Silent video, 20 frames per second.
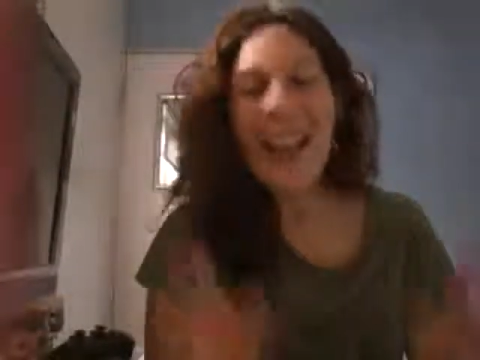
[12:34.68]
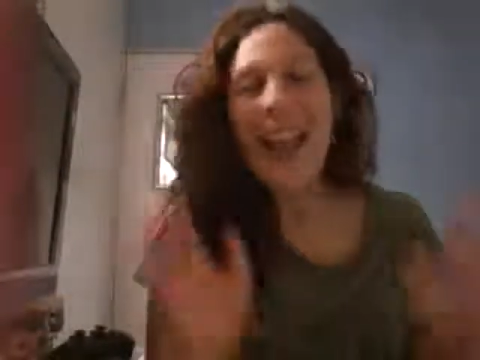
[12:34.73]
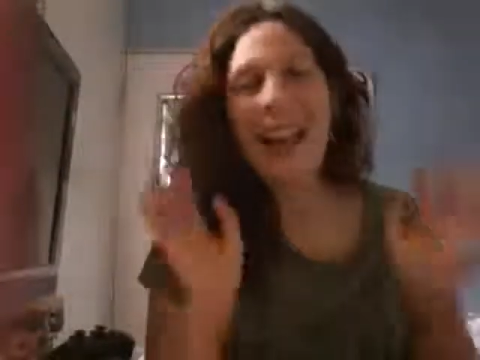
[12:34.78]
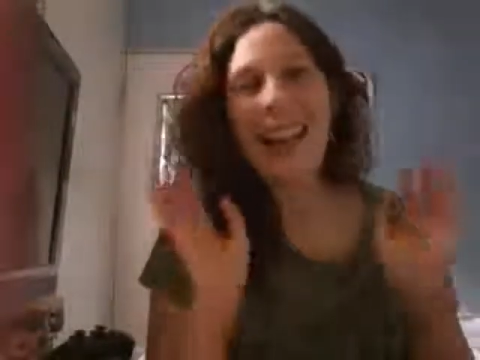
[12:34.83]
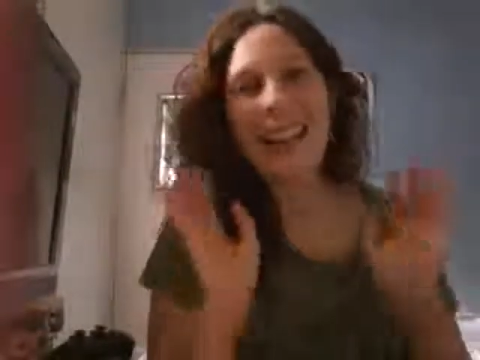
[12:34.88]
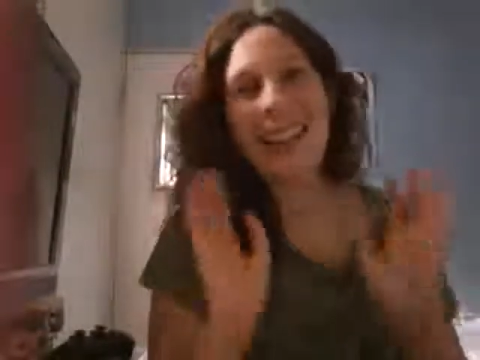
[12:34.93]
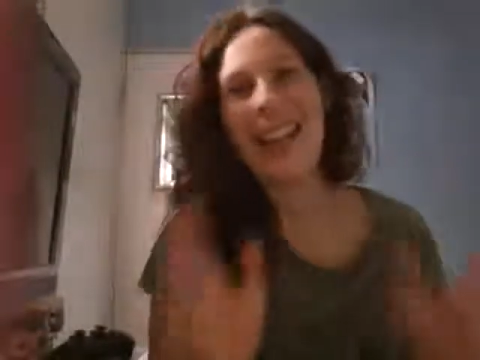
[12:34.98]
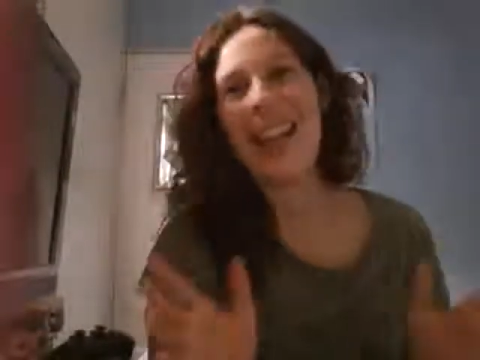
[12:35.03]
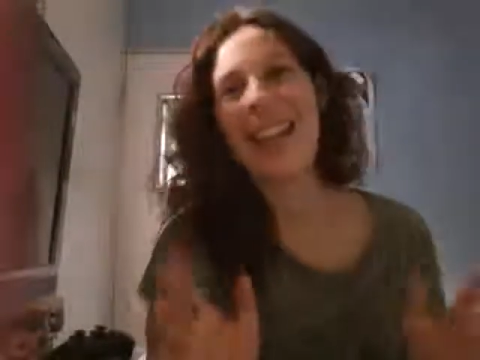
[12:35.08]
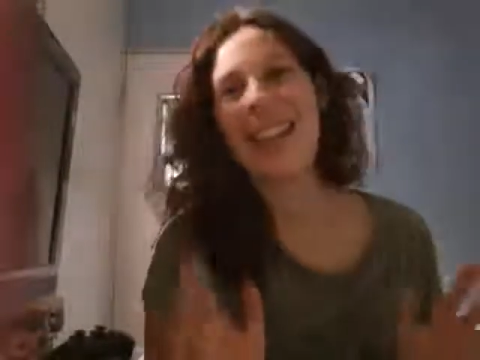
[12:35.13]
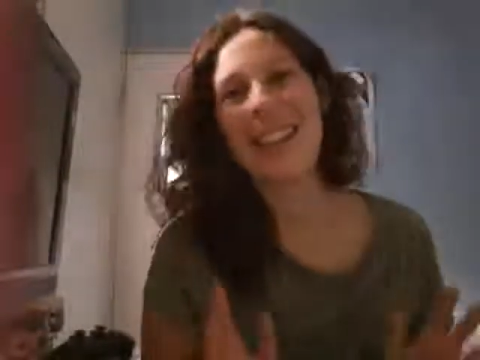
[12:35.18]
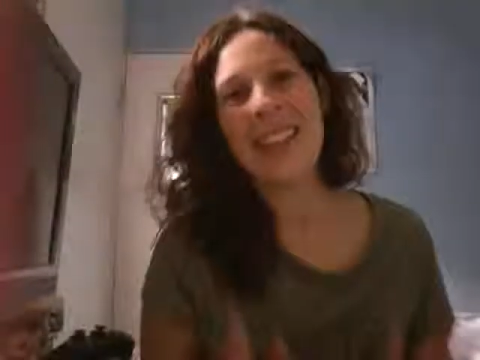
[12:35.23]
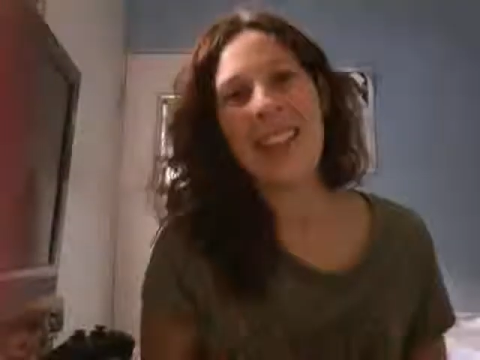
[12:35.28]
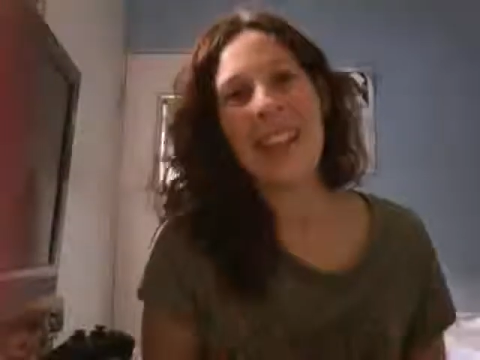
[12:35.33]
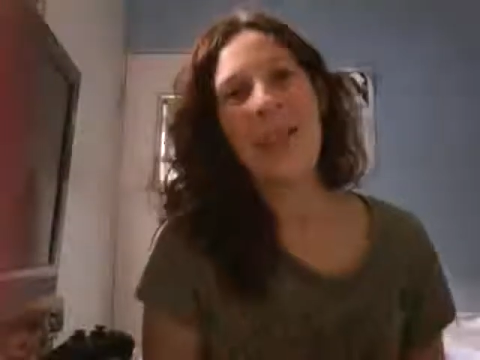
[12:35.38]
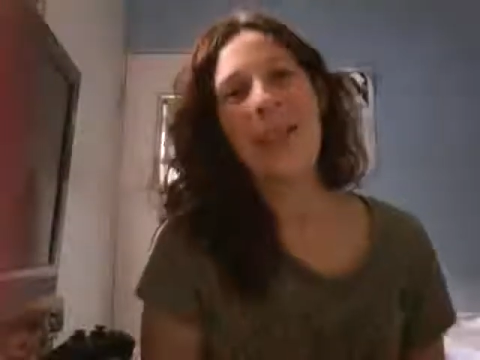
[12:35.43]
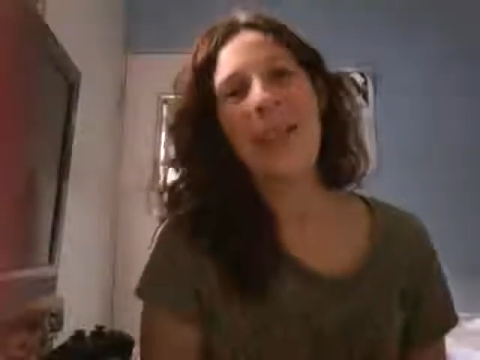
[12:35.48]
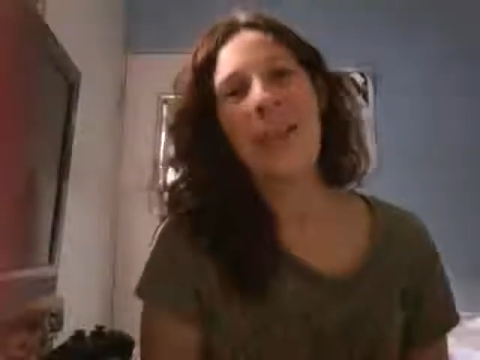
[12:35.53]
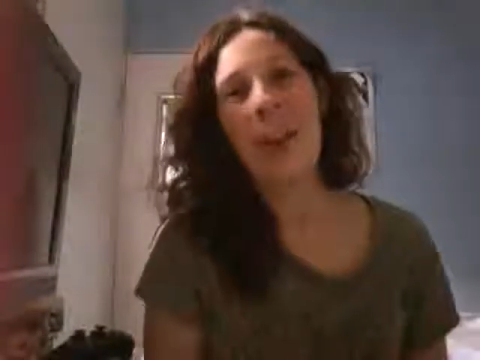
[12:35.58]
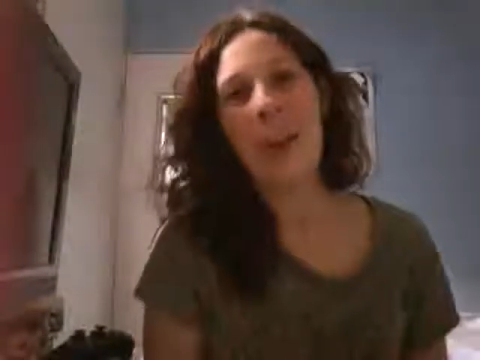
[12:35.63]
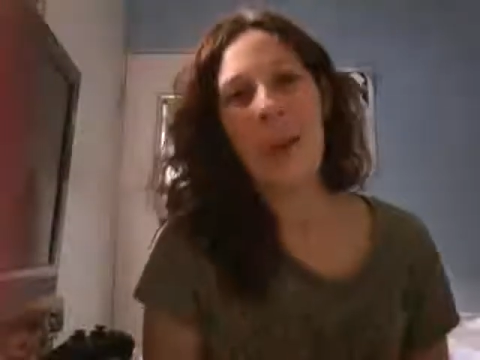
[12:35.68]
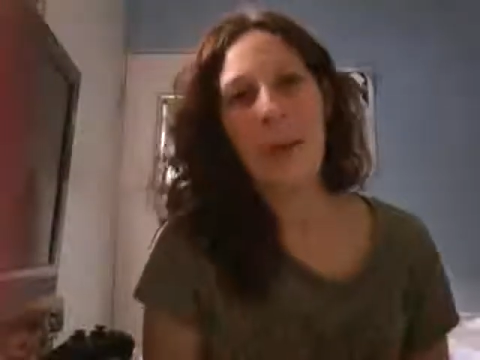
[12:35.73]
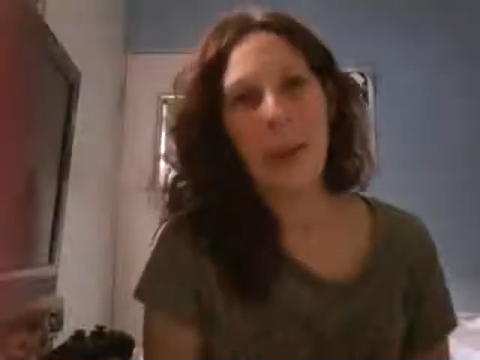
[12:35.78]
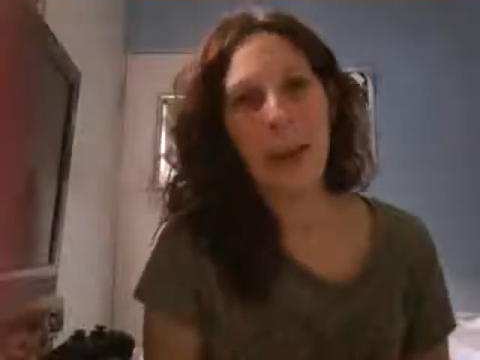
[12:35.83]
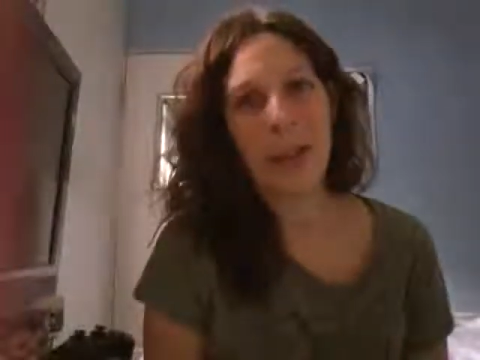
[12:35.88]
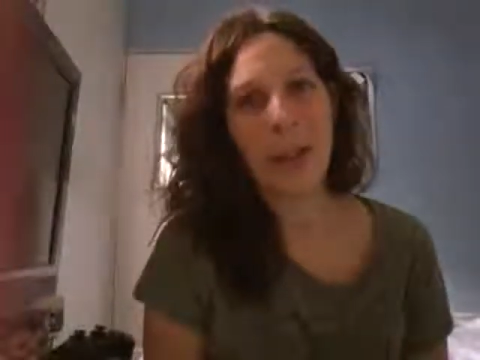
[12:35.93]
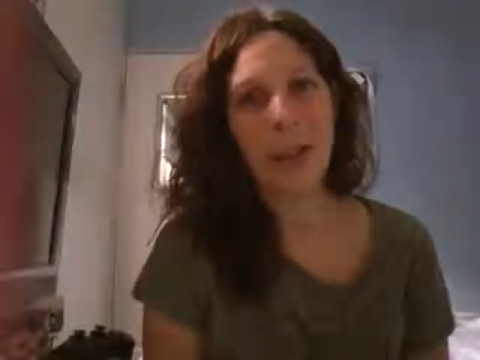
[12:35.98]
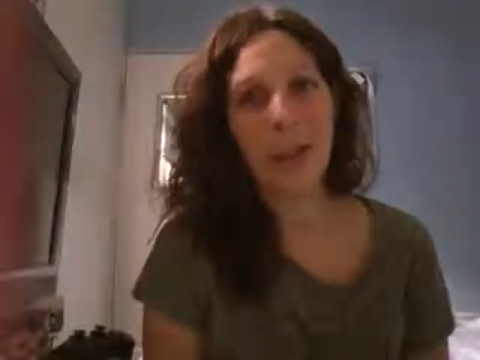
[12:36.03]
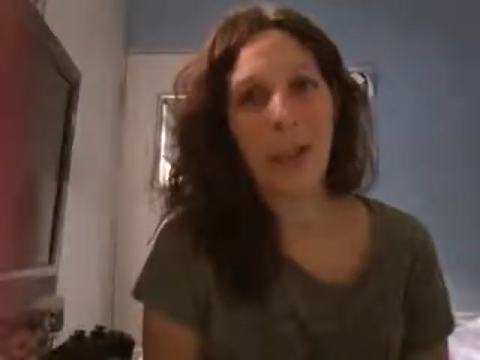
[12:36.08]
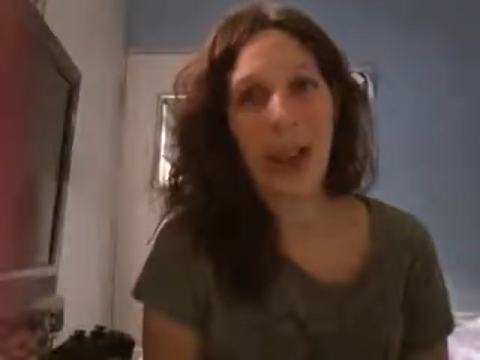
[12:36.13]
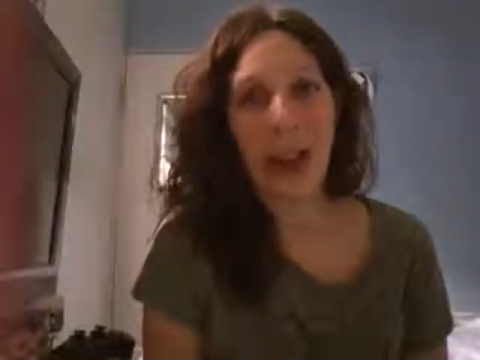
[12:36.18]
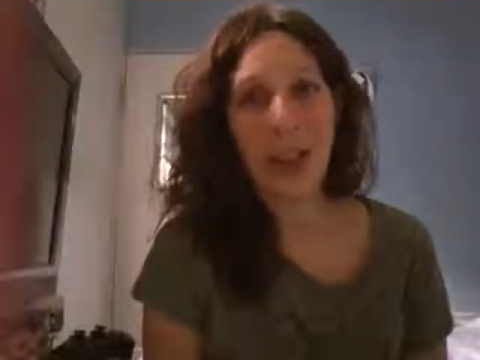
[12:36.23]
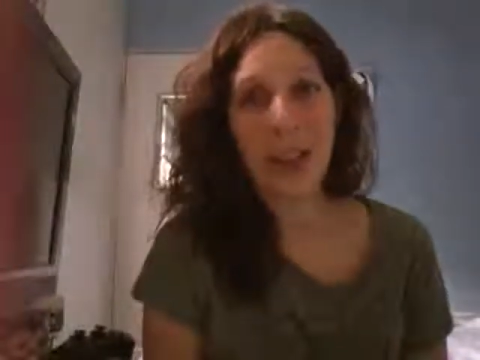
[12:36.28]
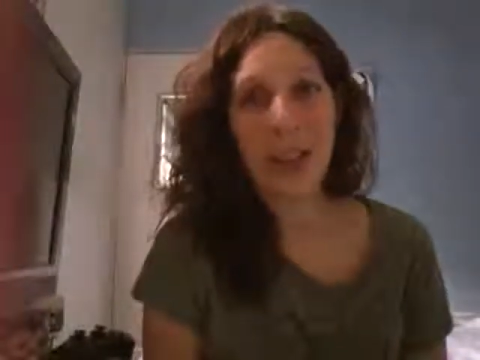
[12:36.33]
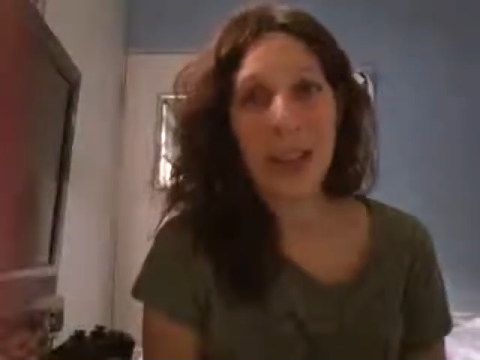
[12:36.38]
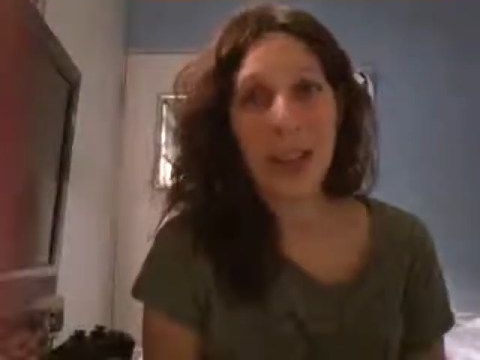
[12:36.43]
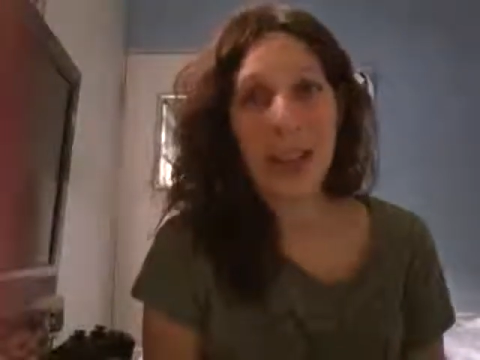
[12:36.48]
David Cronenberg's Crash